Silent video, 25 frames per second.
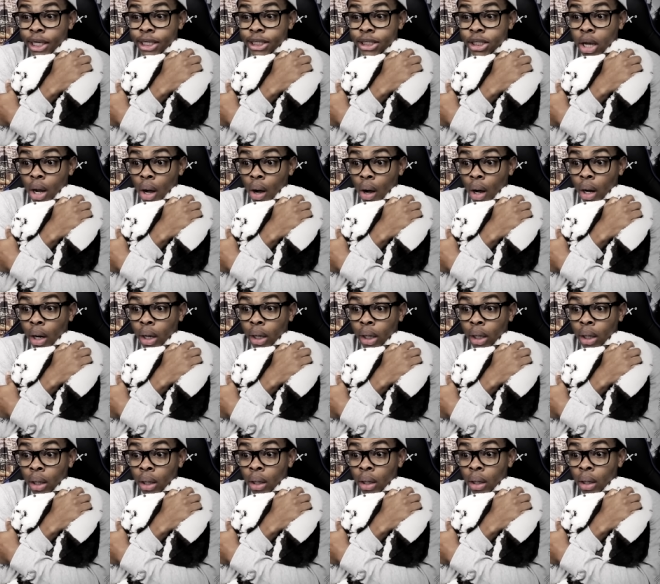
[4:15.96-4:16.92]
He's gone.
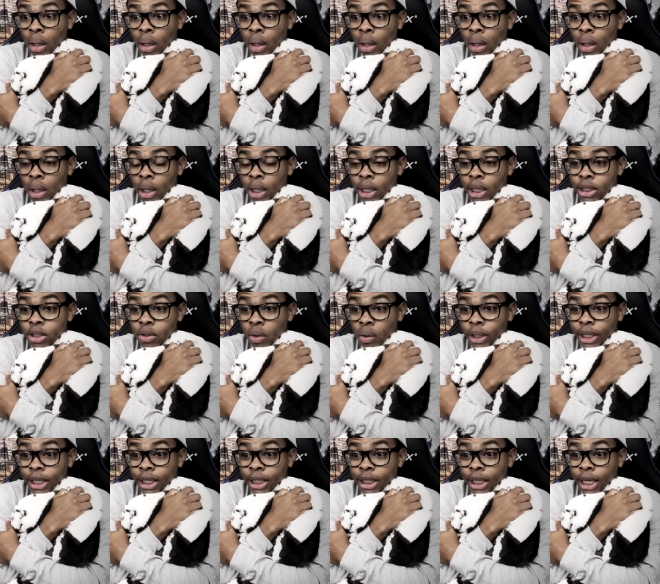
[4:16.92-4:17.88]
He's
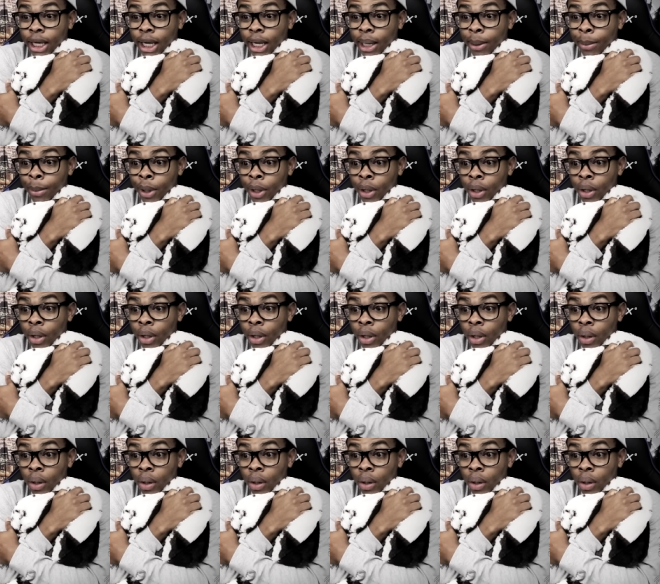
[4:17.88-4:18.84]
only oh in the God. game.
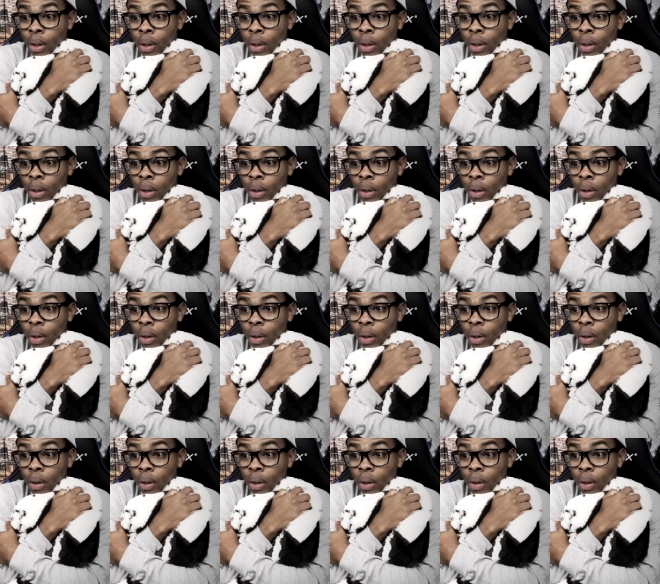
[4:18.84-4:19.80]
Tom. What is going
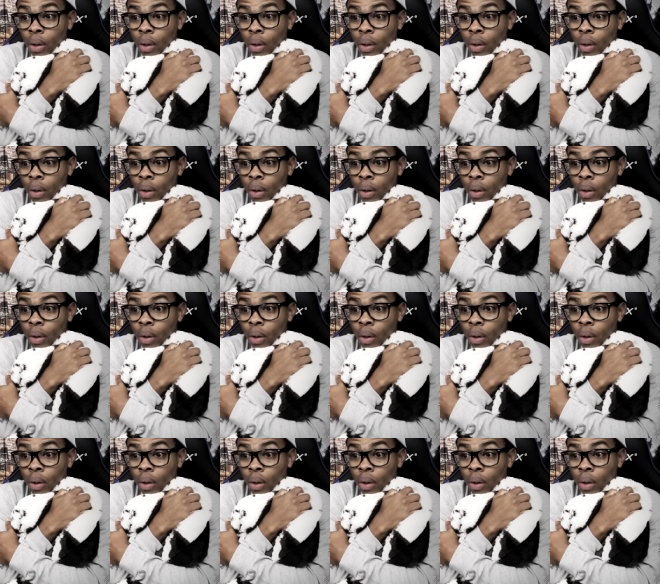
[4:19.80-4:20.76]
on?
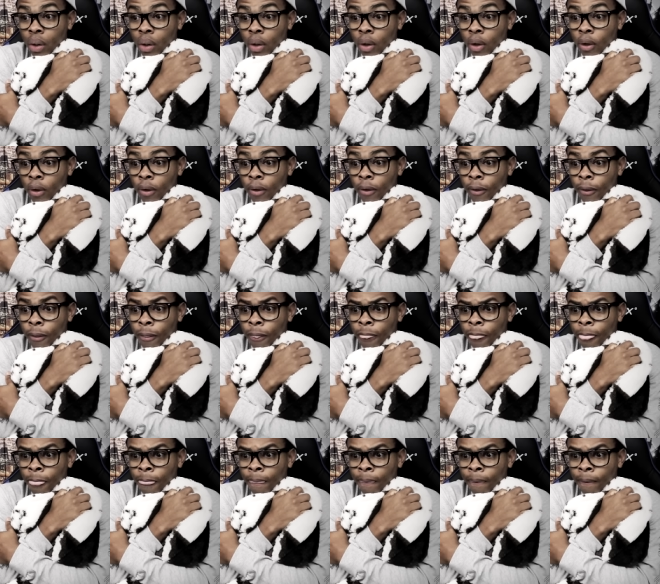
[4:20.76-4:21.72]
I don't know. It's like you
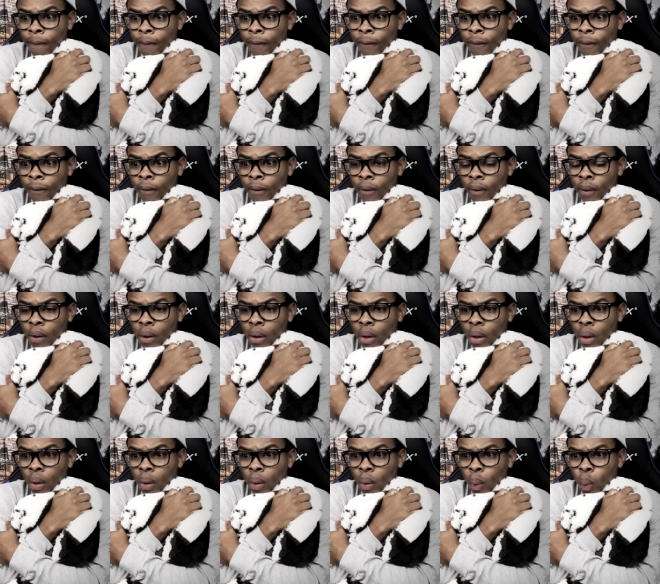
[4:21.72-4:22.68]
you've swapped or
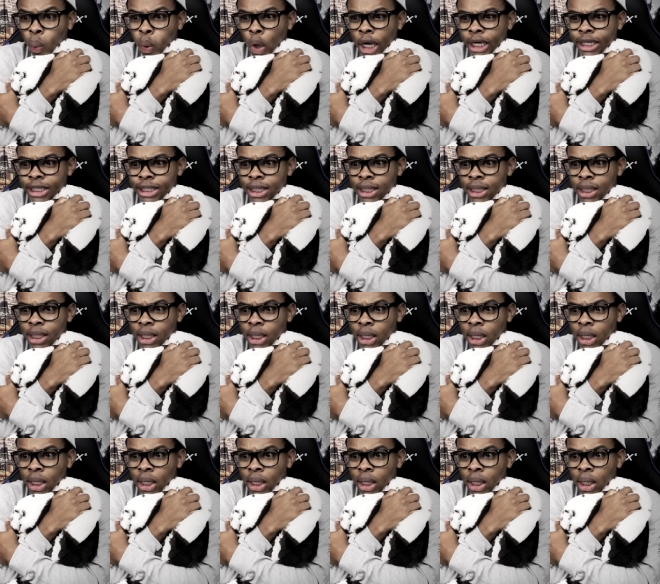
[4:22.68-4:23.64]
something. What? What
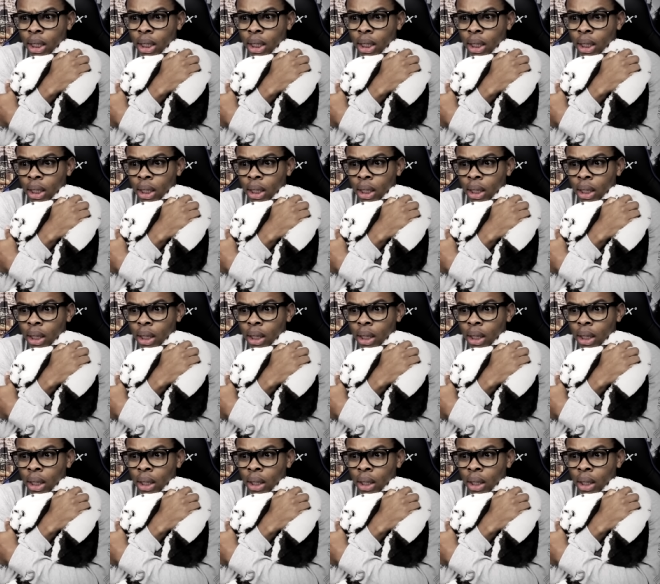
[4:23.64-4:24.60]
do you mean
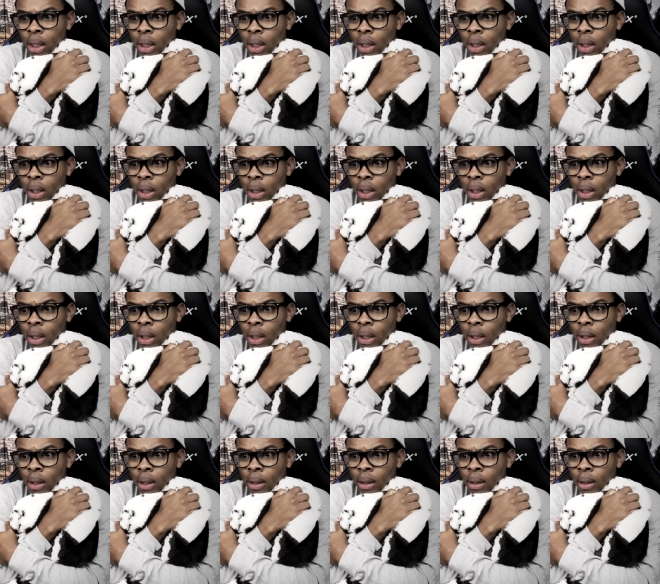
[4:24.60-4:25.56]
swapped? Swapped with
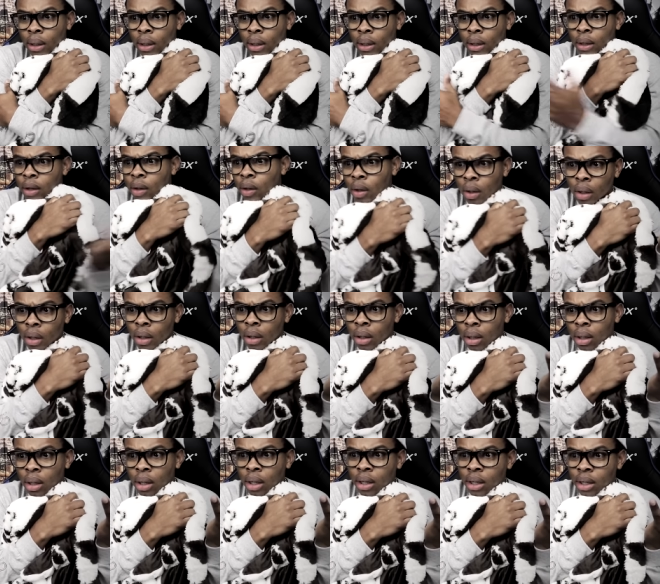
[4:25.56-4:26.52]
what?
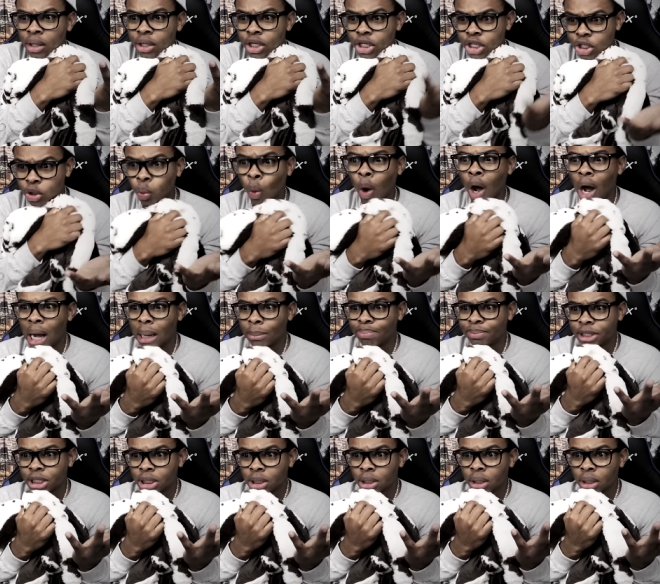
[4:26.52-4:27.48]
You
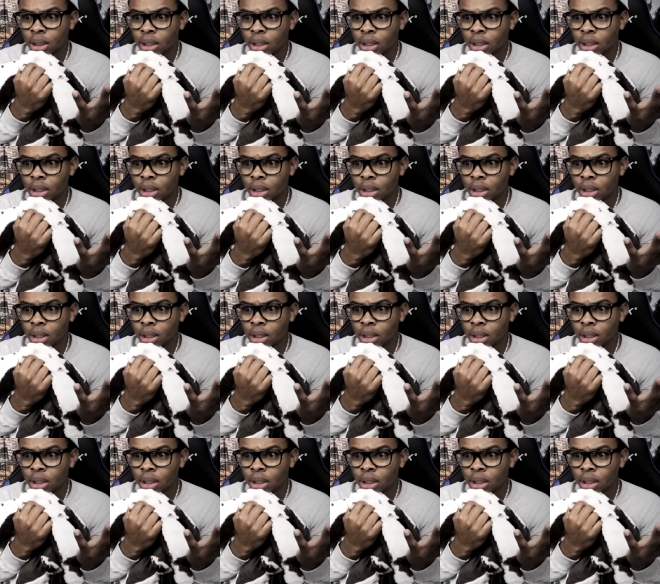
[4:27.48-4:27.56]
swapped.